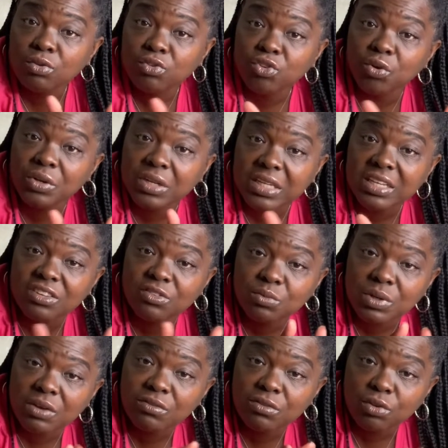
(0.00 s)
journey is,
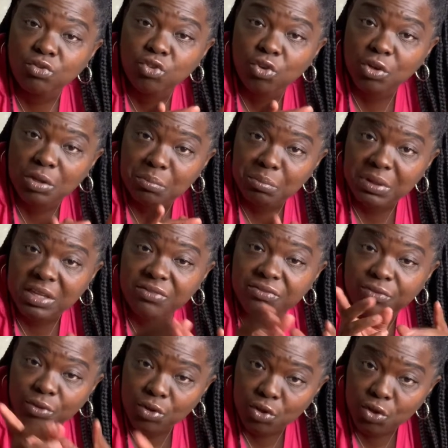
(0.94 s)
whatever your journey means
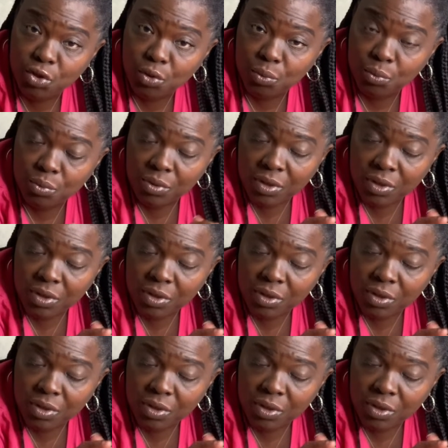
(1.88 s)
for you,